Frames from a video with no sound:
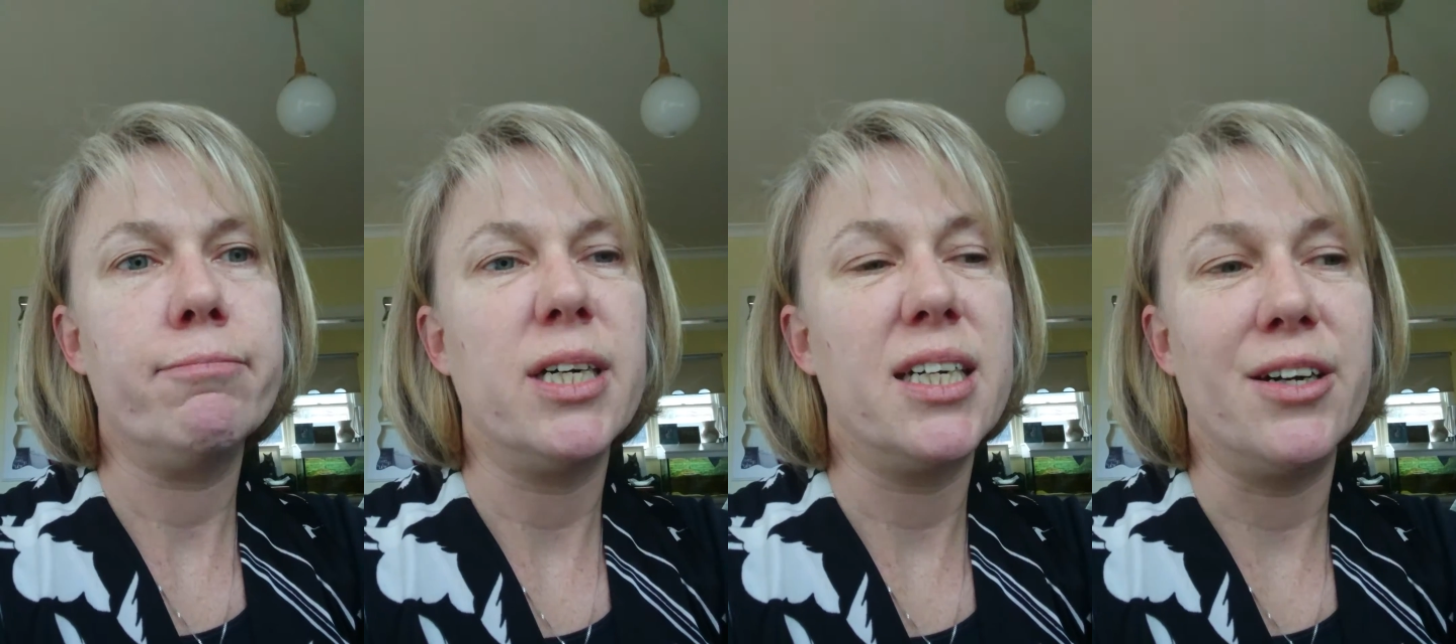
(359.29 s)

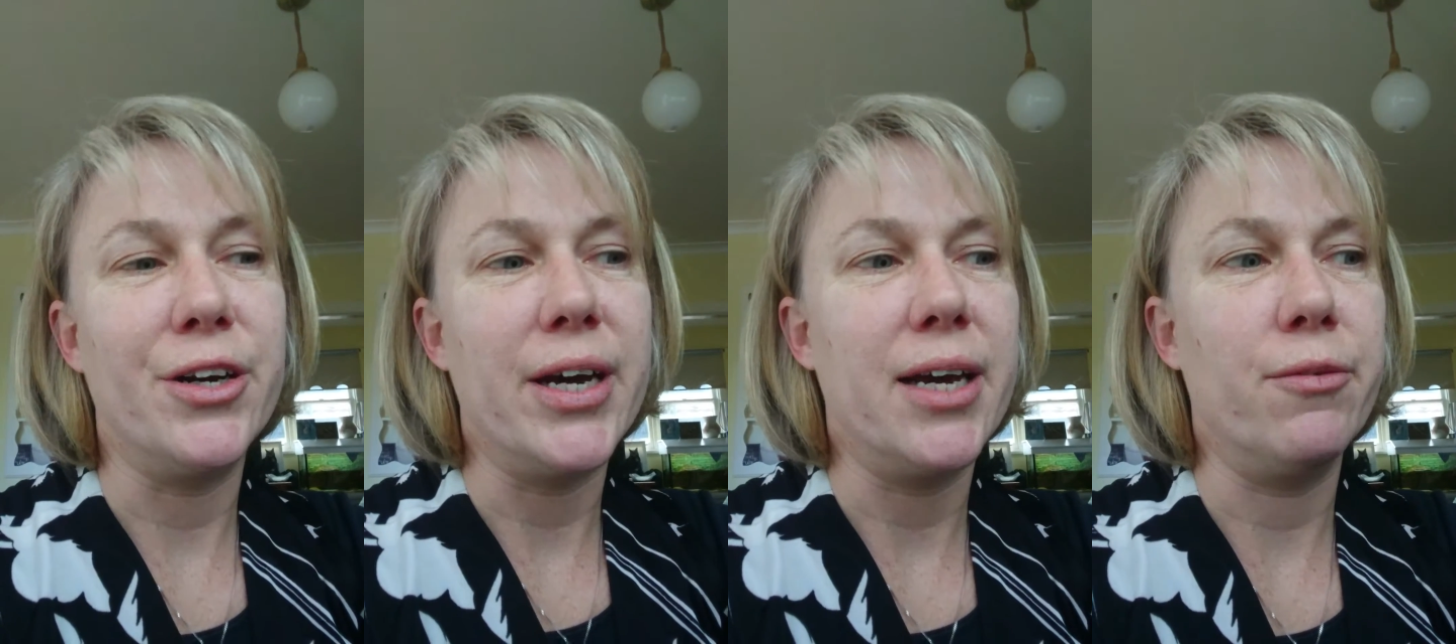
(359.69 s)
I didn't
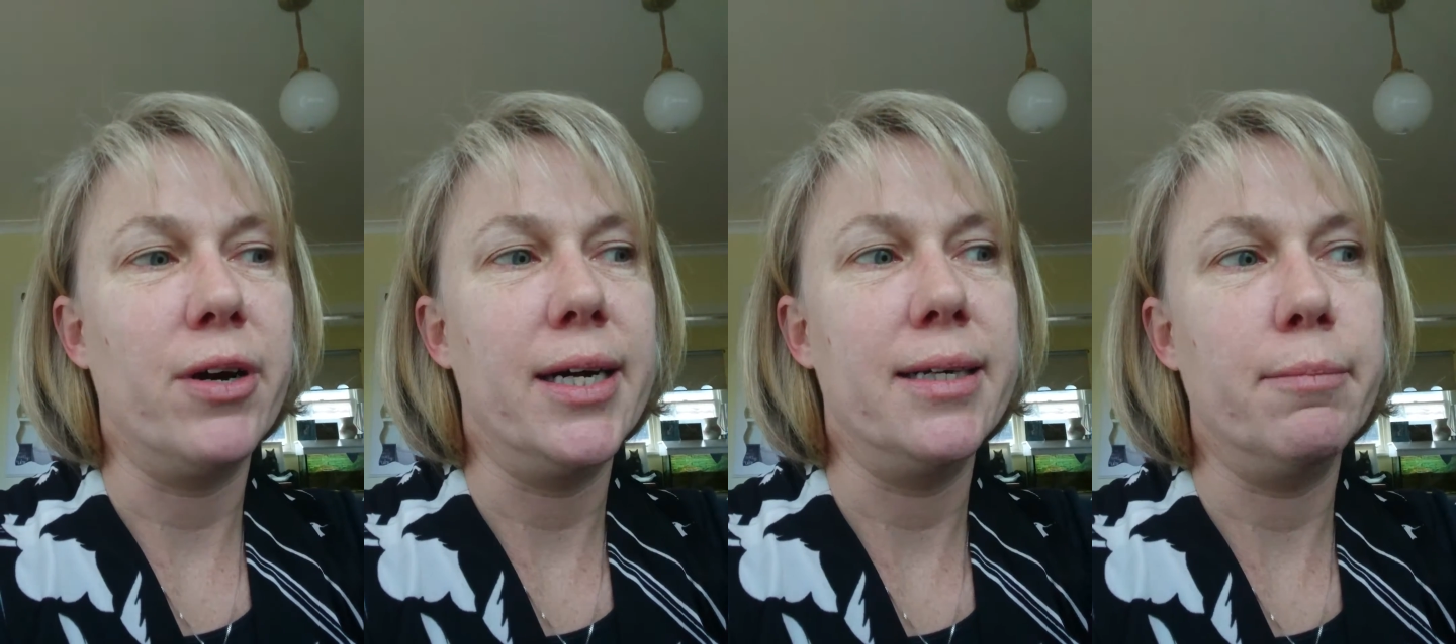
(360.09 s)
know how to
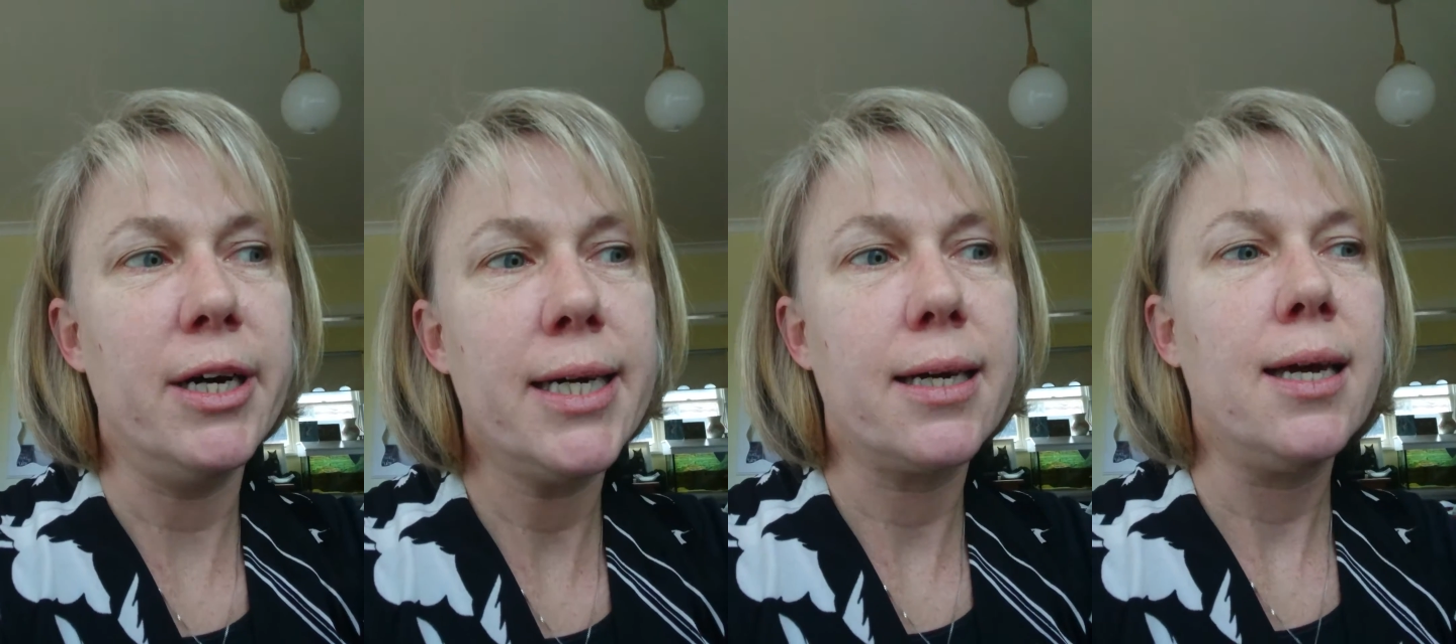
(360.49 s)
ride the
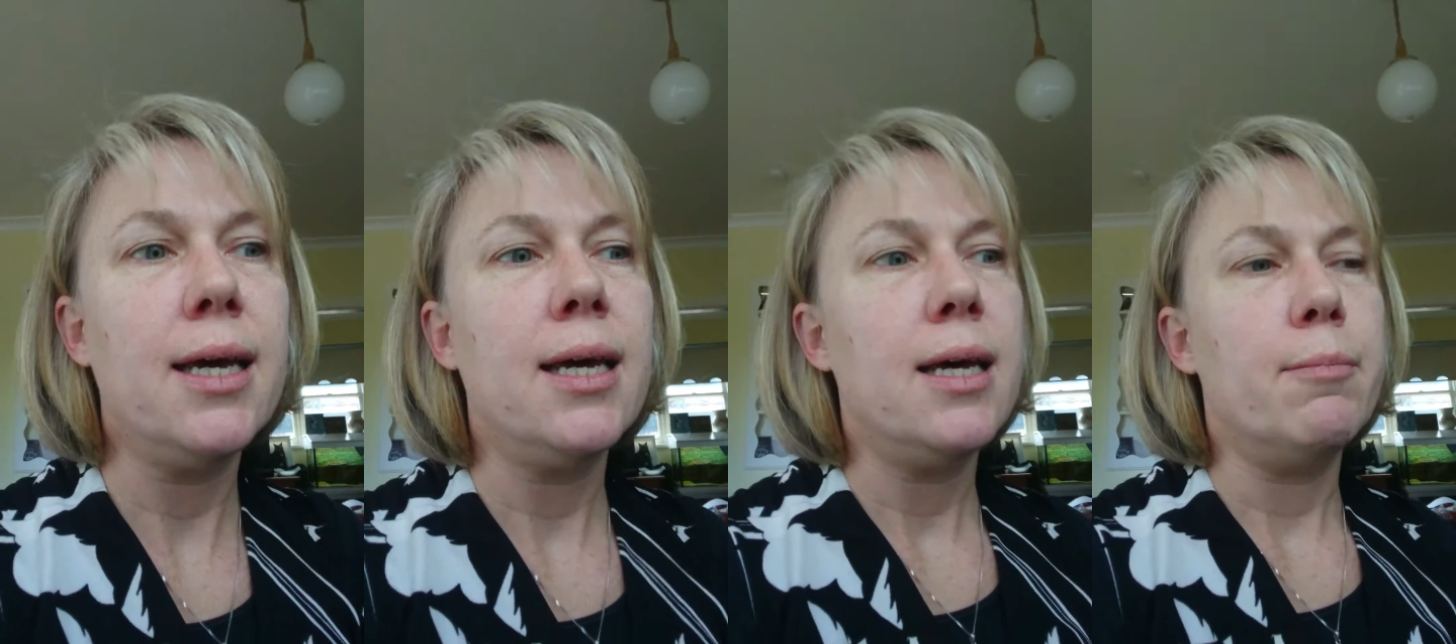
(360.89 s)
bike,
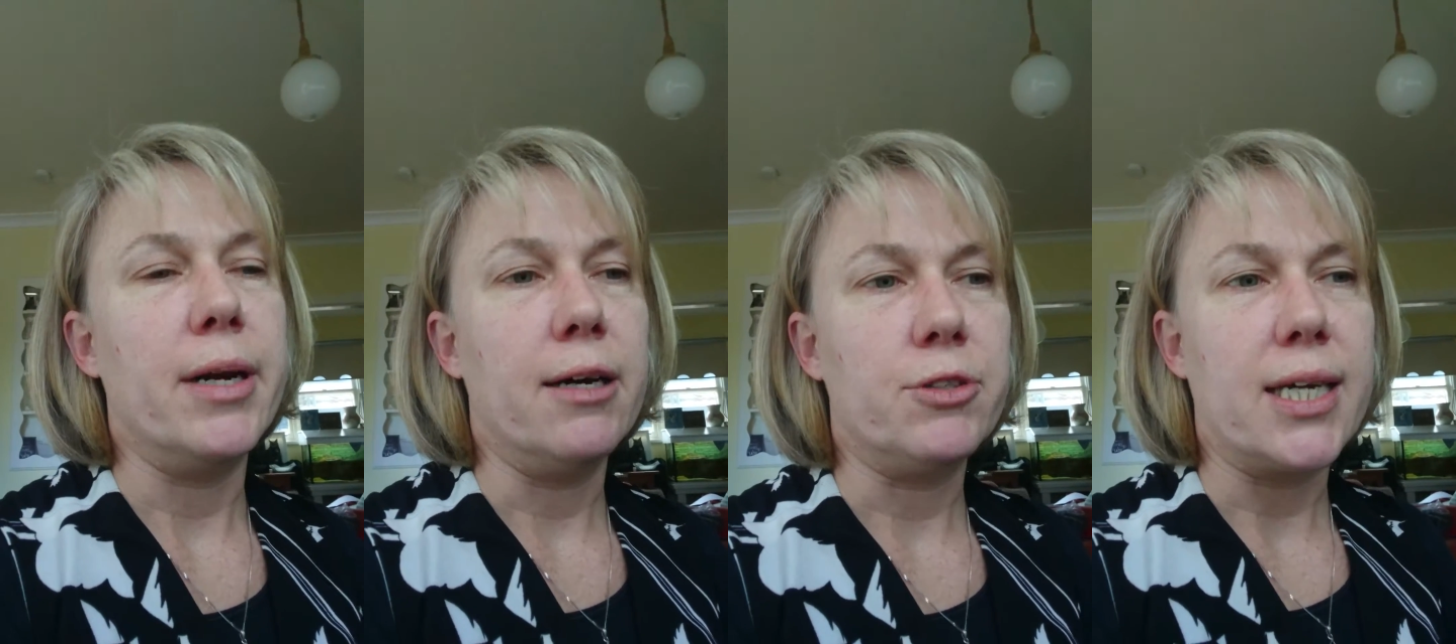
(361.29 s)

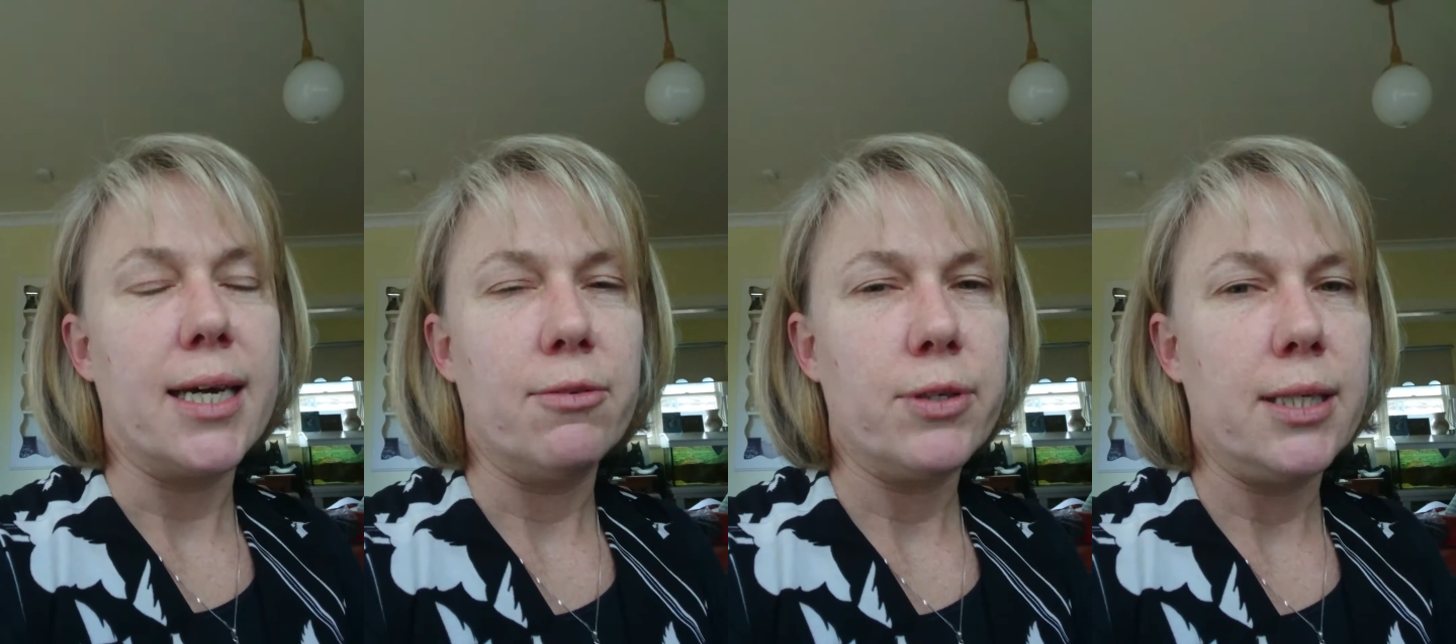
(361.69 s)
but after
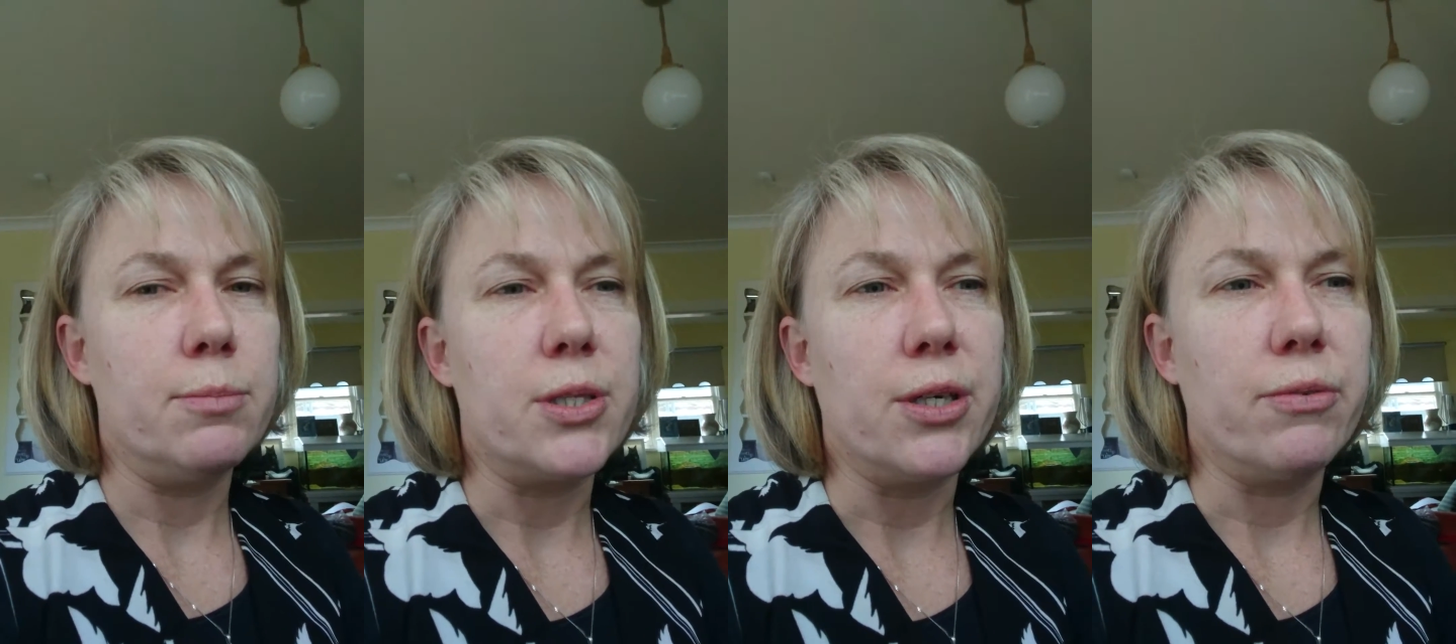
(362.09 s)
carefully
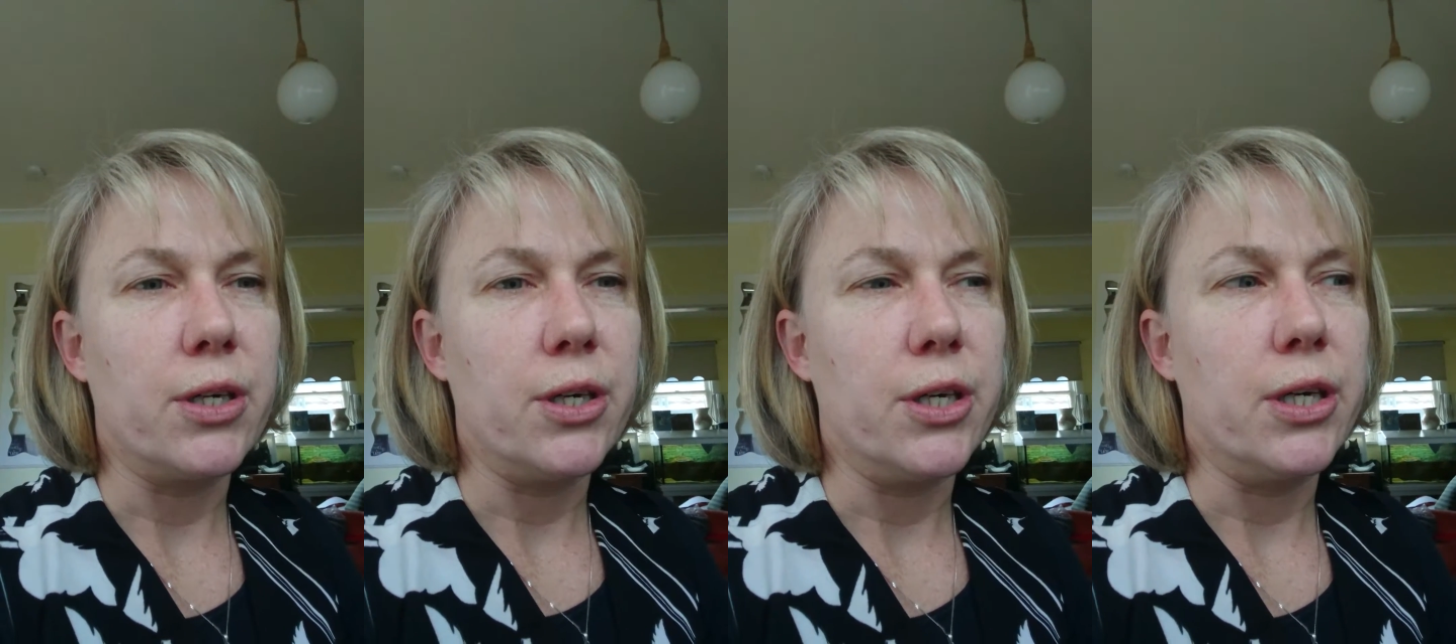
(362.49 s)

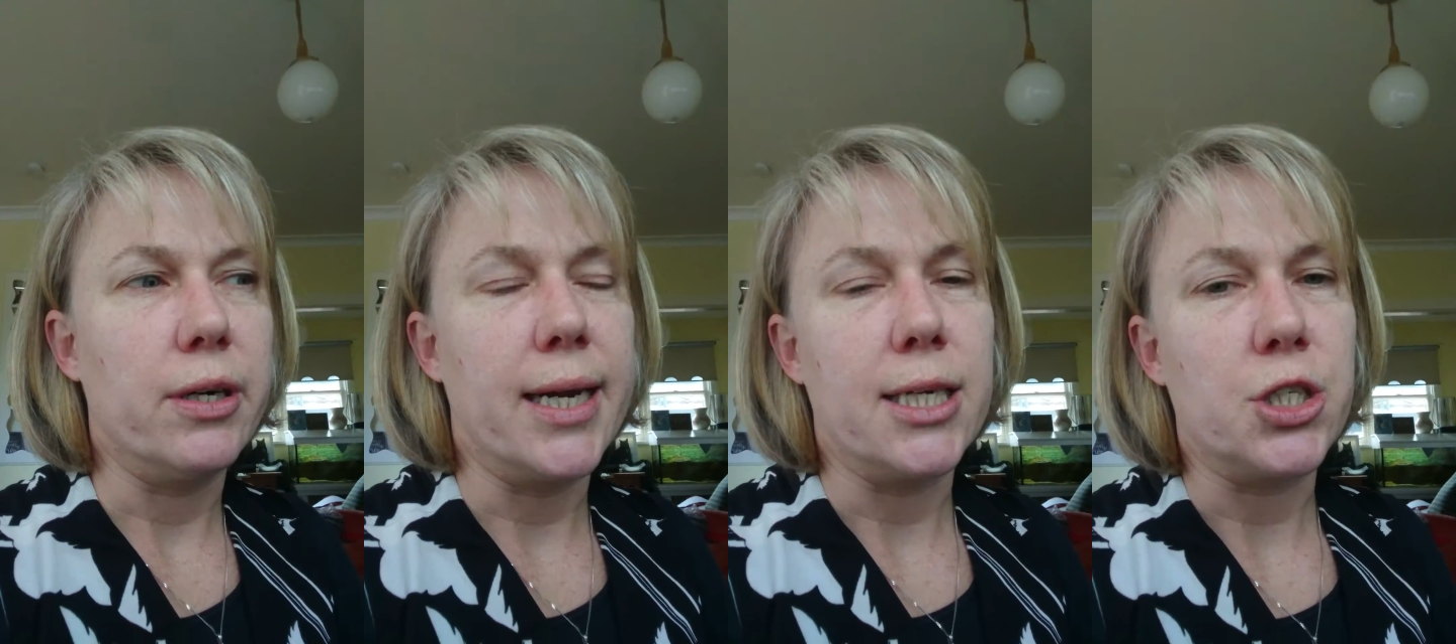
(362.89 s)
observing her
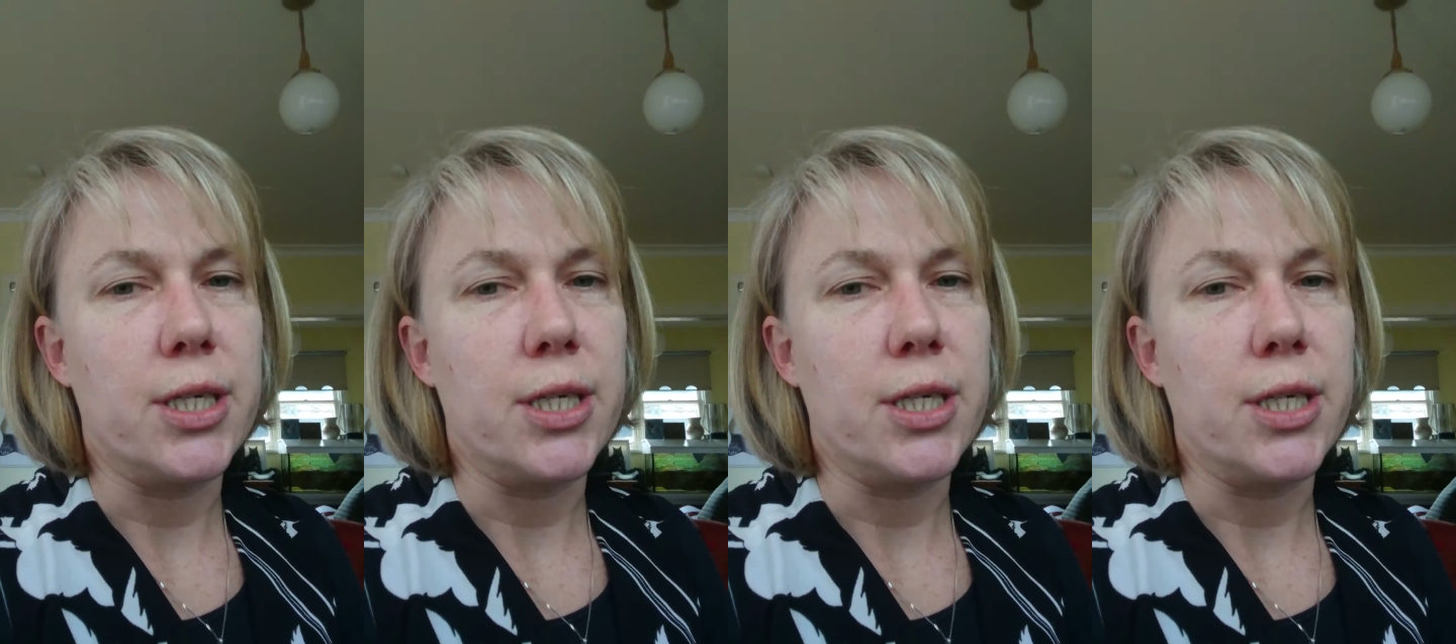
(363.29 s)
and how